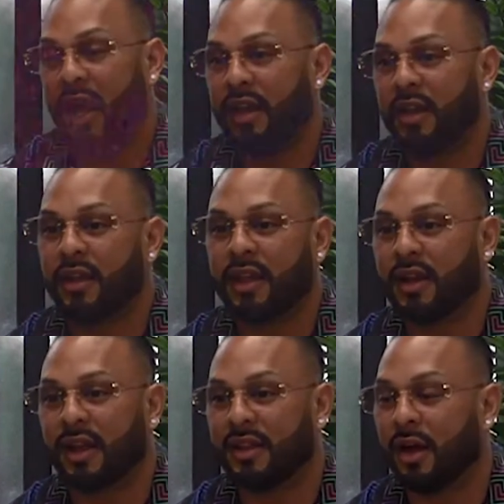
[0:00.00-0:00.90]
I didn't look at it
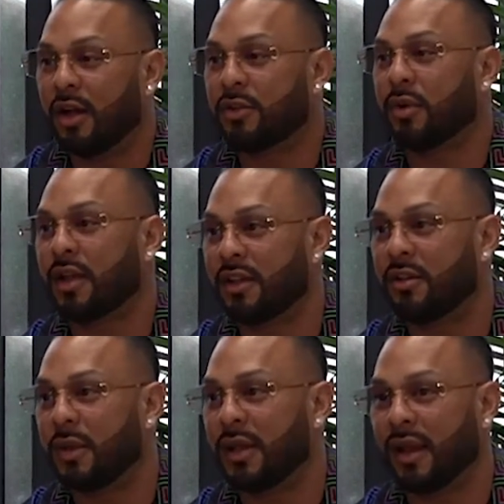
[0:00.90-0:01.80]
like the odds were against
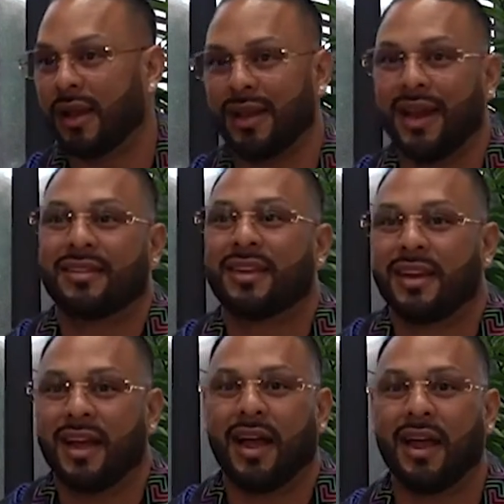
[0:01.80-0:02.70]
me. Like a light skinned
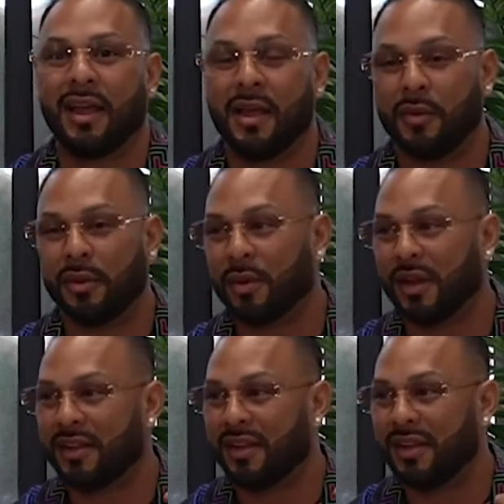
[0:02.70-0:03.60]
guy with
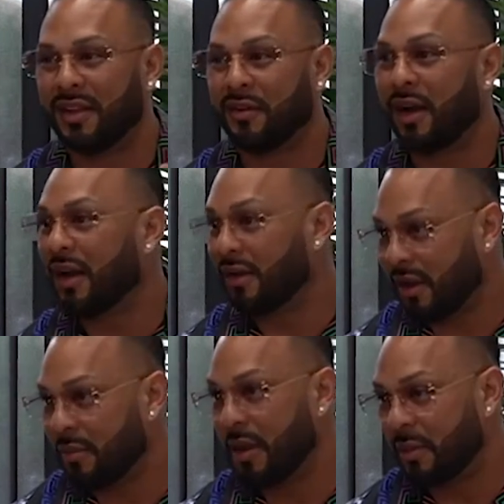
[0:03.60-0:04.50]
braids, out, right? right? It,
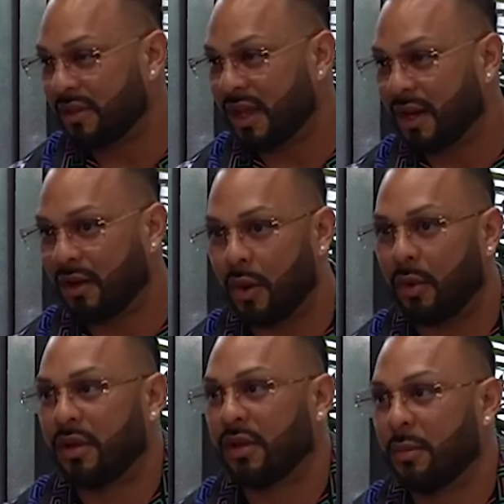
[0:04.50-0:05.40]
it, made me stand out. I
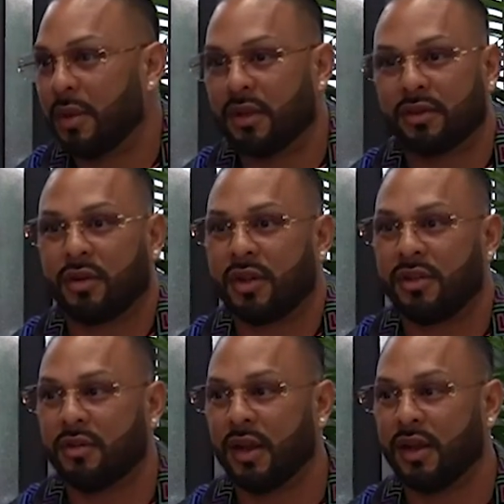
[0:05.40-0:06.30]
won the Olympia. It's crazy,
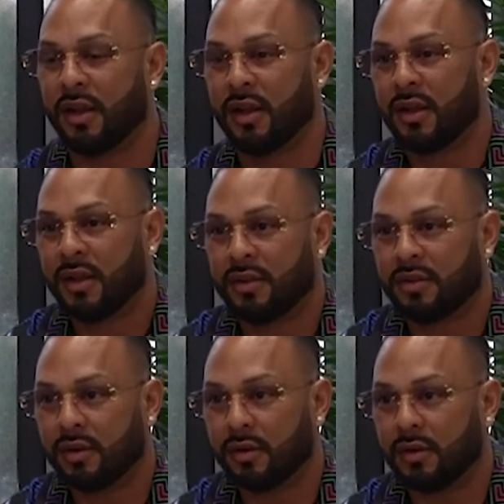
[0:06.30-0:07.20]
right?
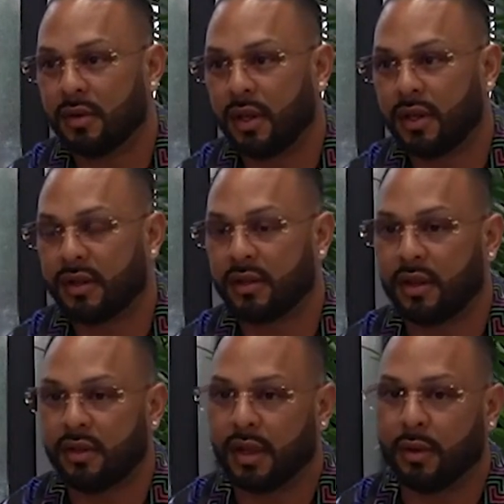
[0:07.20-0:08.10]
So, and that's
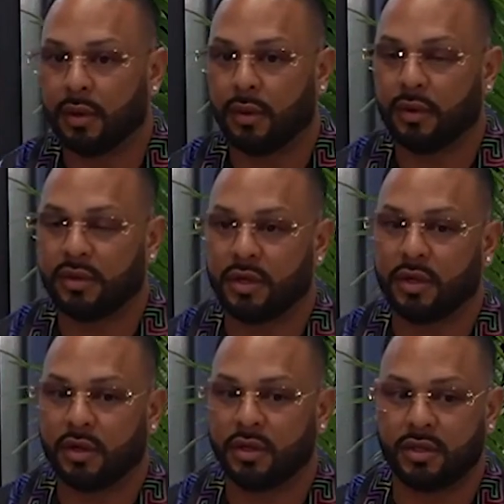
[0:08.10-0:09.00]
another thing I would always
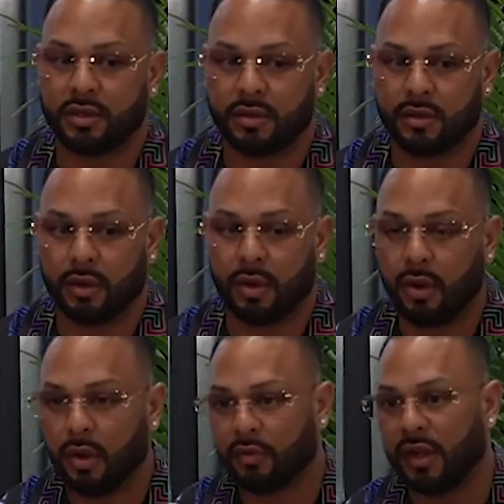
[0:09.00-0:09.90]
encourage
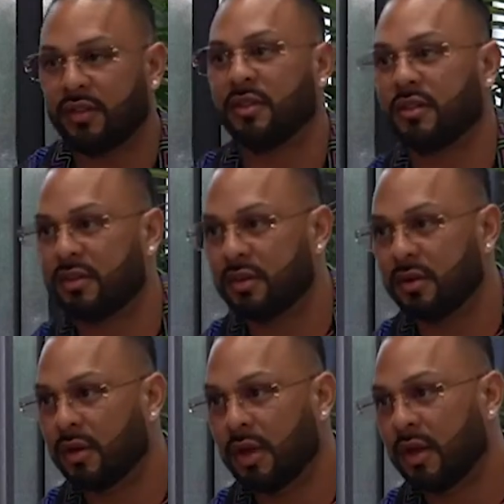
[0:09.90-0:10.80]
all races
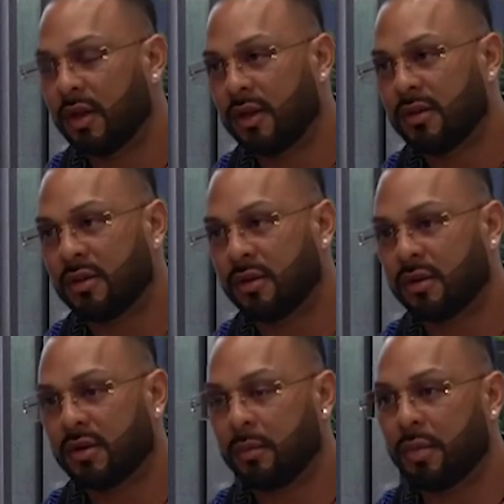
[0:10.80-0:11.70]
to
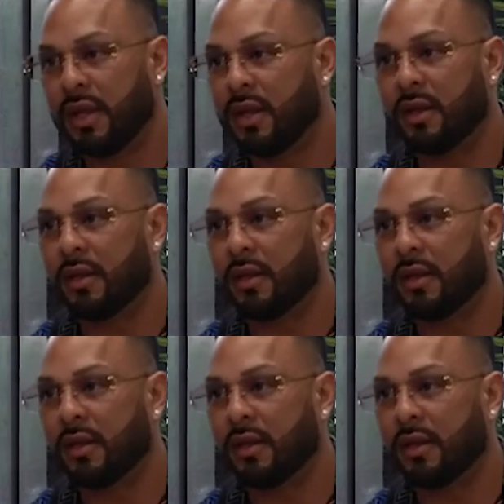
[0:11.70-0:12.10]
to compete